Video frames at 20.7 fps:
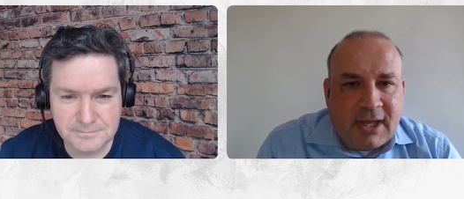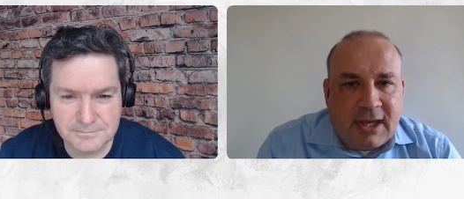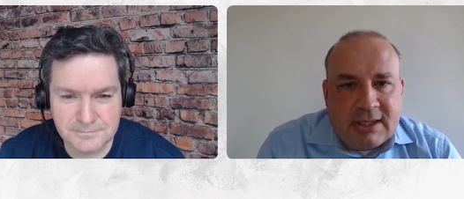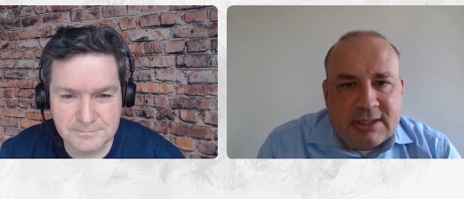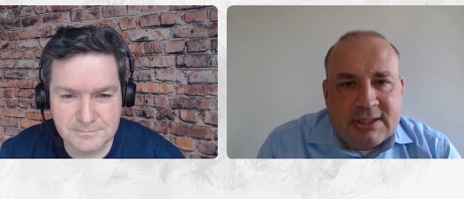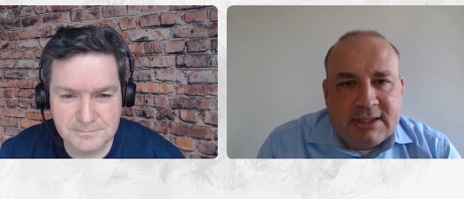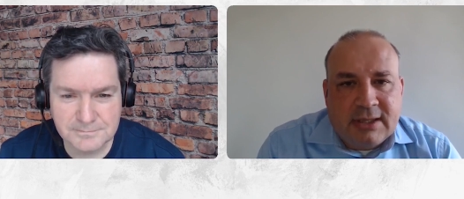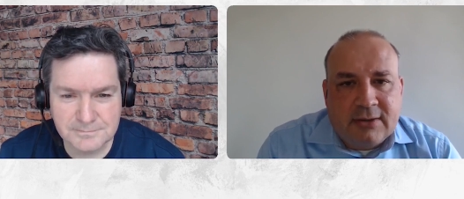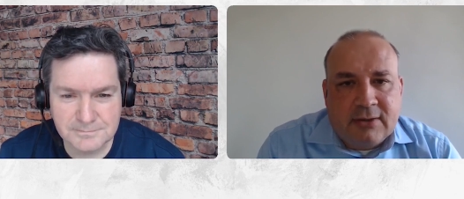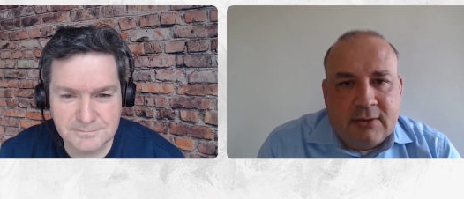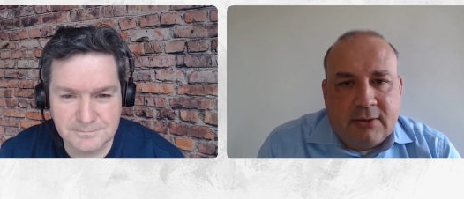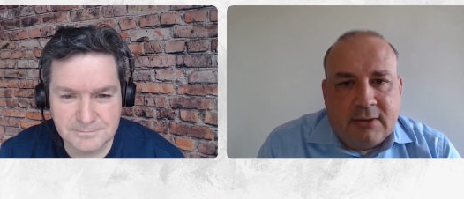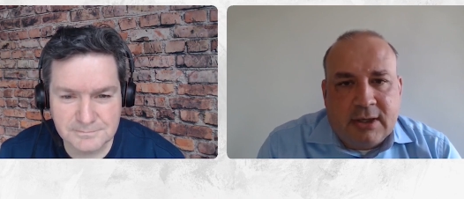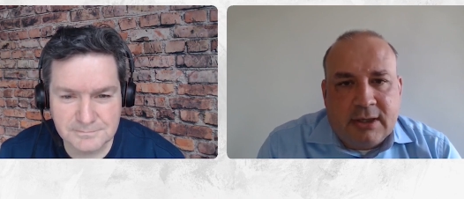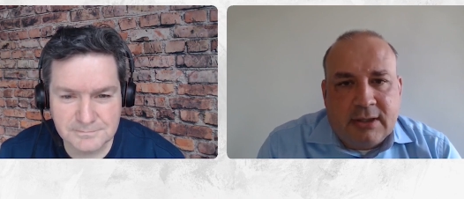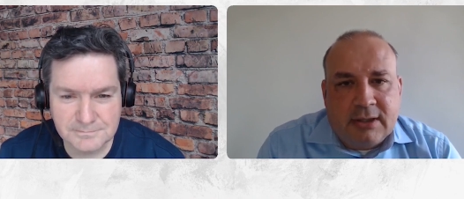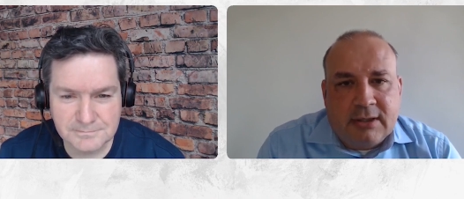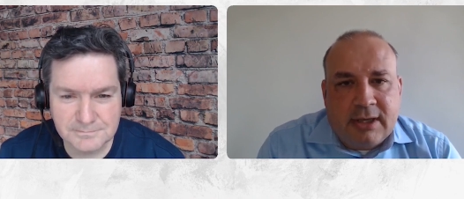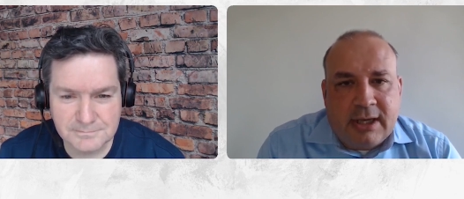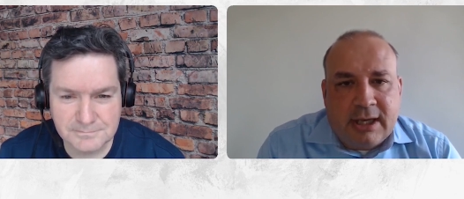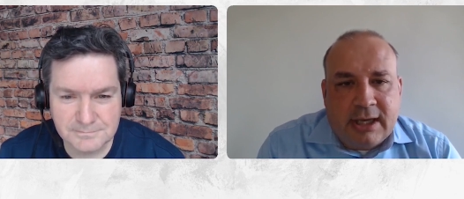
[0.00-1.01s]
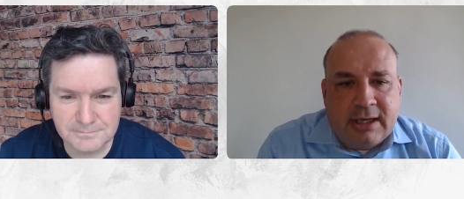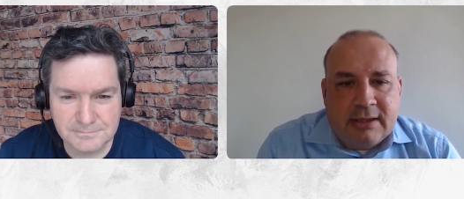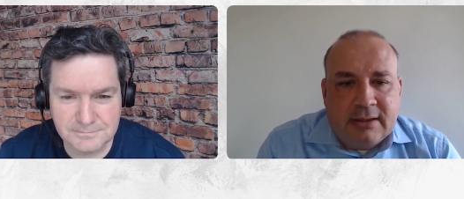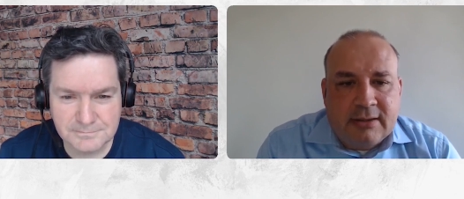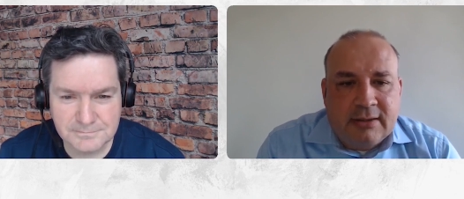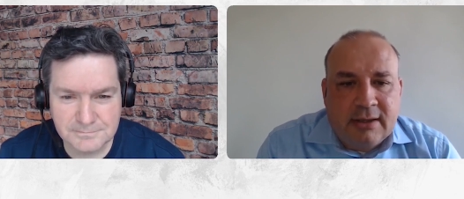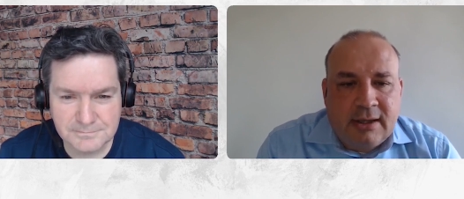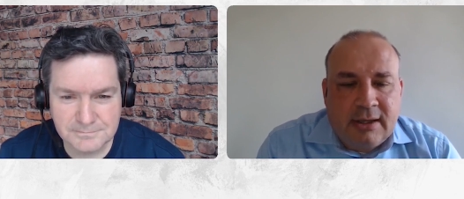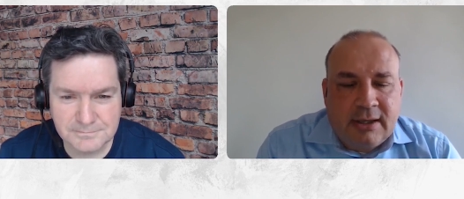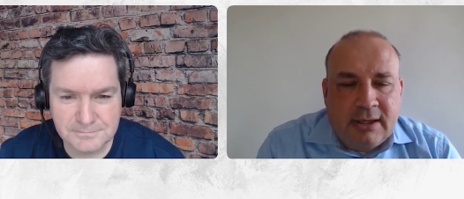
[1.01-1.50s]
Speaker 1: yeah thank you greg
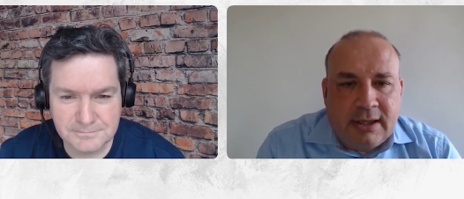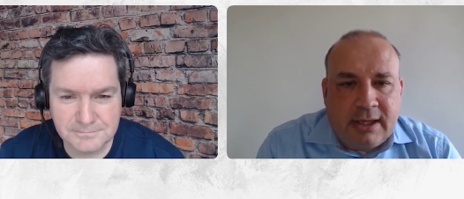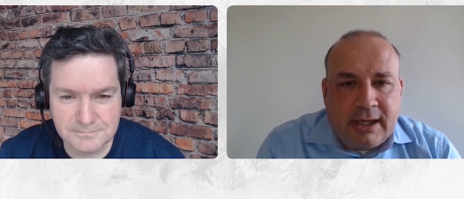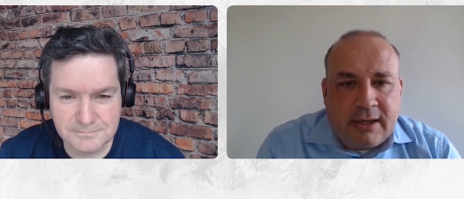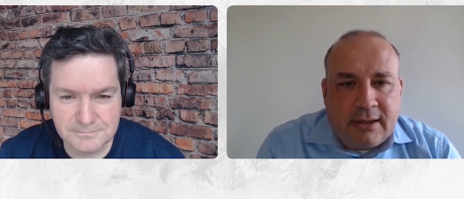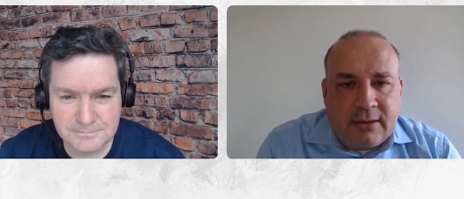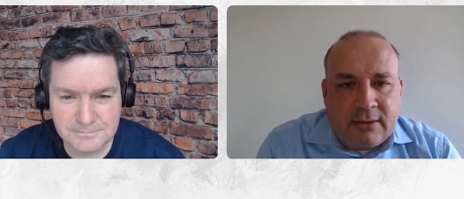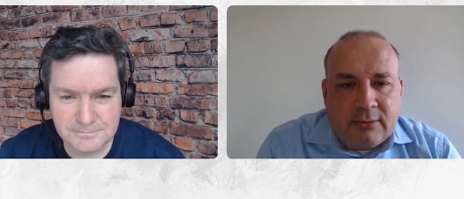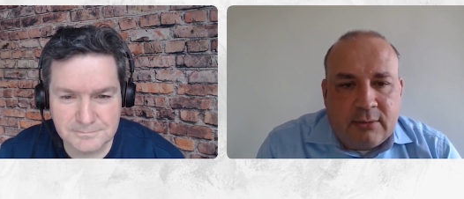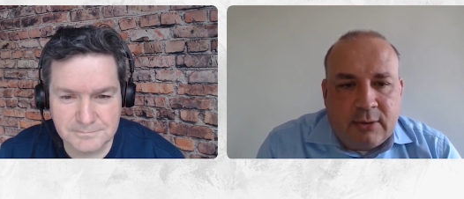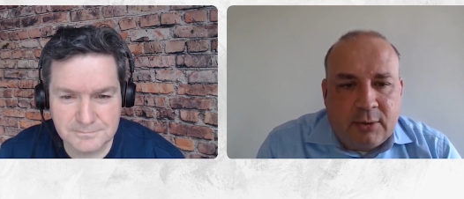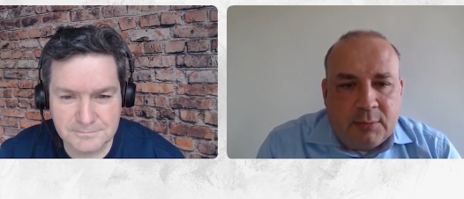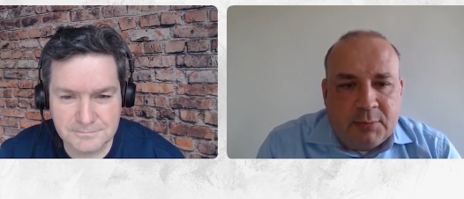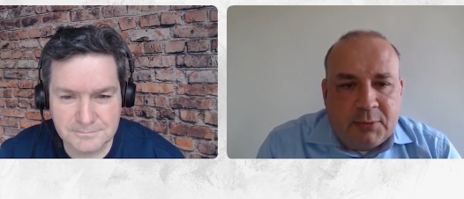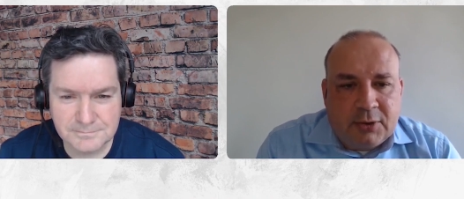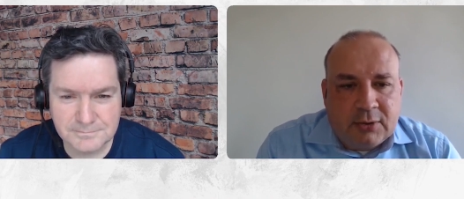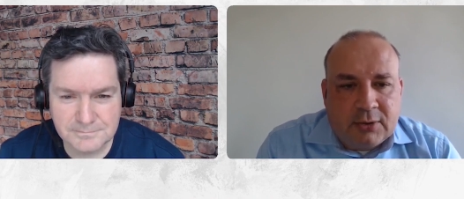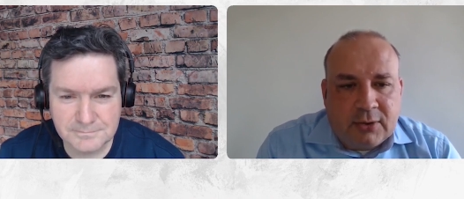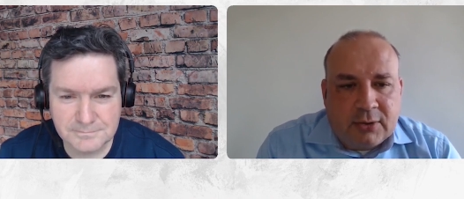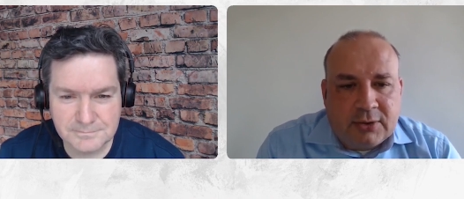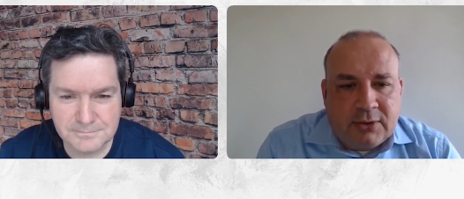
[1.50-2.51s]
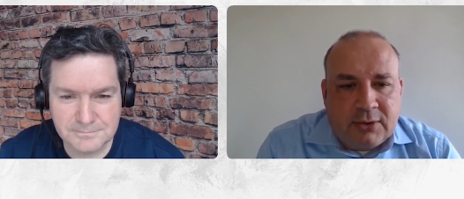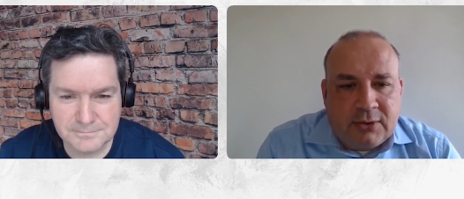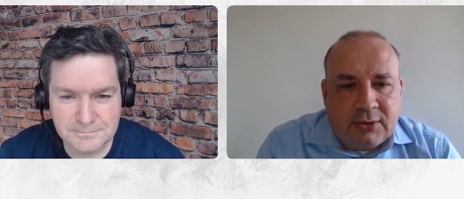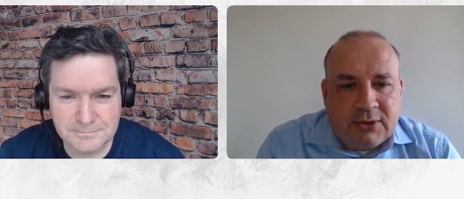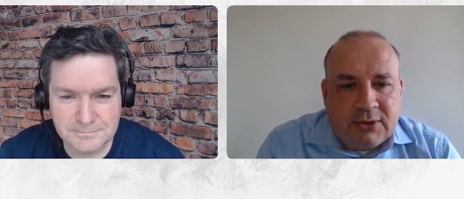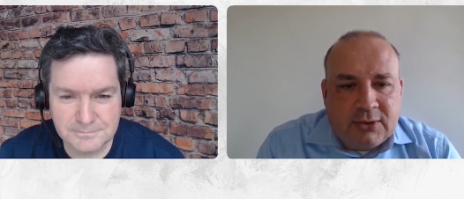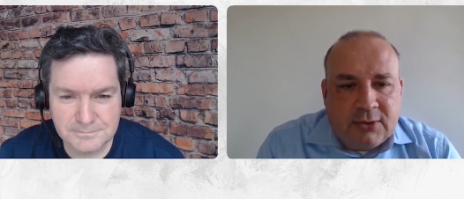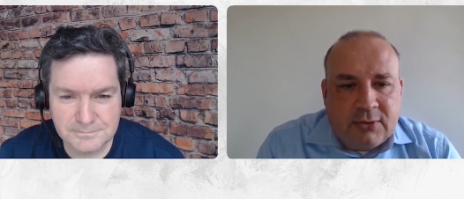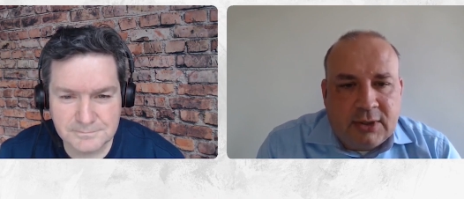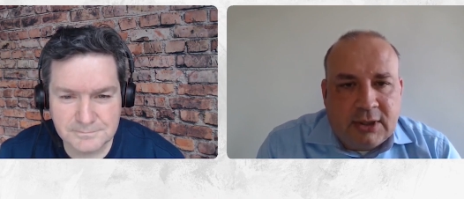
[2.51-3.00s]
and yeah hope to talk to you
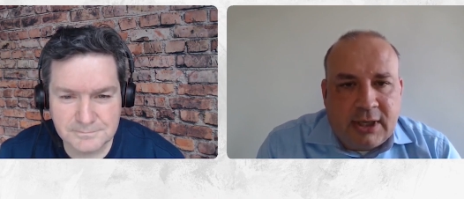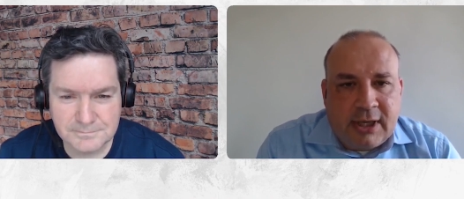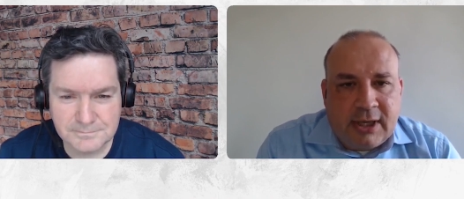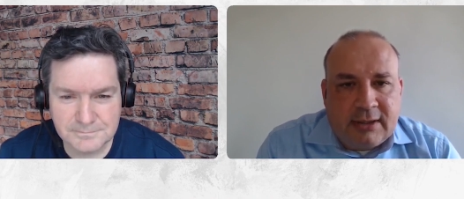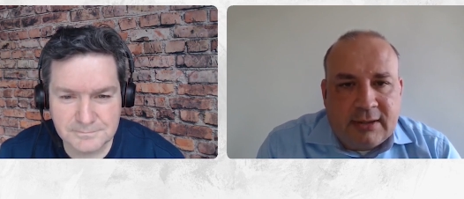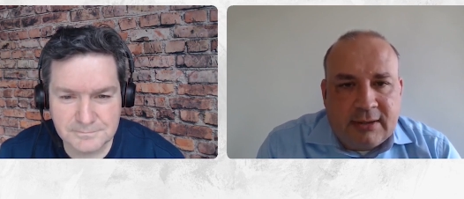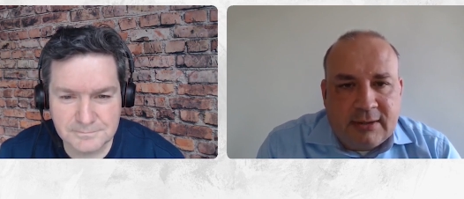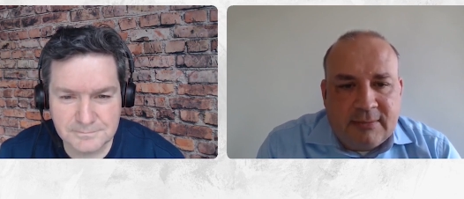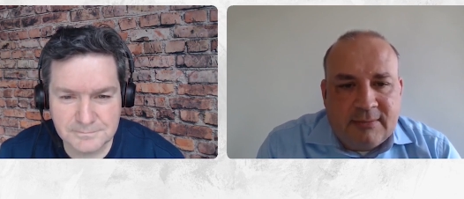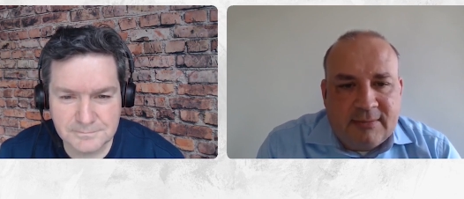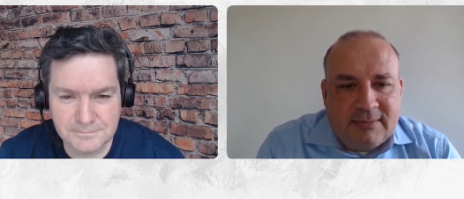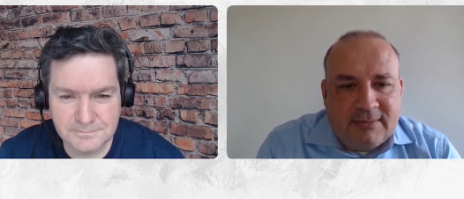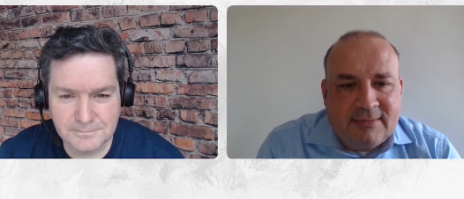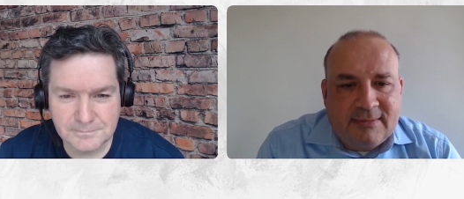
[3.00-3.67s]
soon again